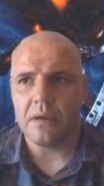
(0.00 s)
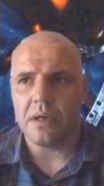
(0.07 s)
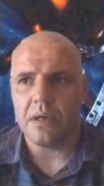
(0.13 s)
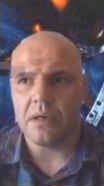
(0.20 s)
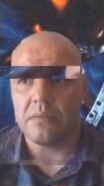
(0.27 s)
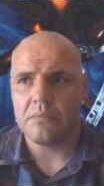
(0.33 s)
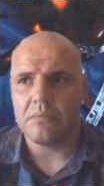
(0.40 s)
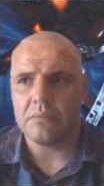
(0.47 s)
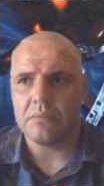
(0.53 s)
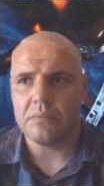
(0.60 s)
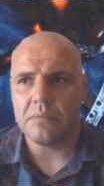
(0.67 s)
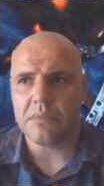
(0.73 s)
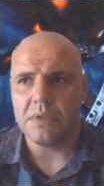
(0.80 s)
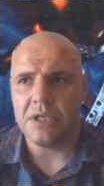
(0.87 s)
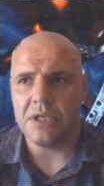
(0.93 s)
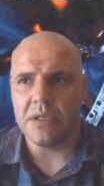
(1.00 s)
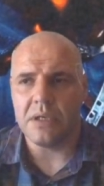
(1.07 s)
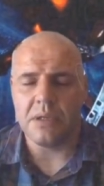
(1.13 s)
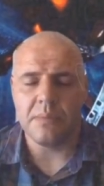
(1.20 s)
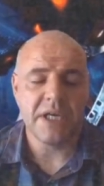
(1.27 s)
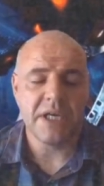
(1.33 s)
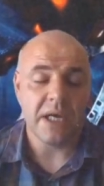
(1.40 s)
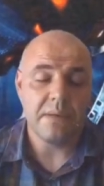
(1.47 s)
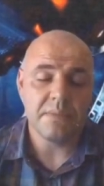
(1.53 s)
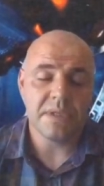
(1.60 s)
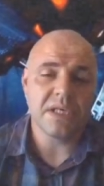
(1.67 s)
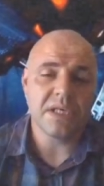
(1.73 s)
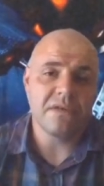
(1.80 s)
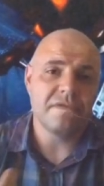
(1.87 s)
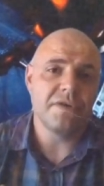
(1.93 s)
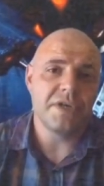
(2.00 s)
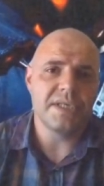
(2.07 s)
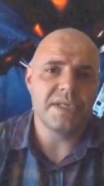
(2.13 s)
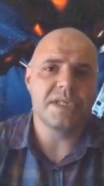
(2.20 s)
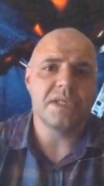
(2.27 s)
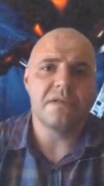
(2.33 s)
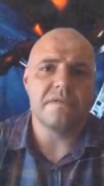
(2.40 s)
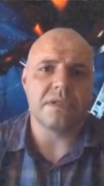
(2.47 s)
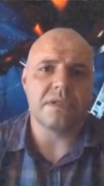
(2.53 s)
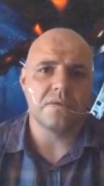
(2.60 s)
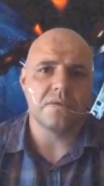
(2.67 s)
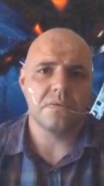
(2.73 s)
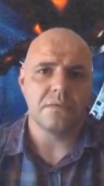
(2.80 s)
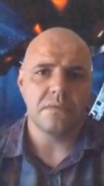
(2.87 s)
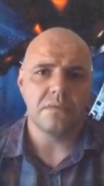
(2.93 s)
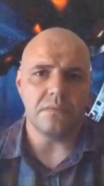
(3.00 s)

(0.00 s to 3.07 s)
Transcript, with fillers: Um, he, he became a suffering servant.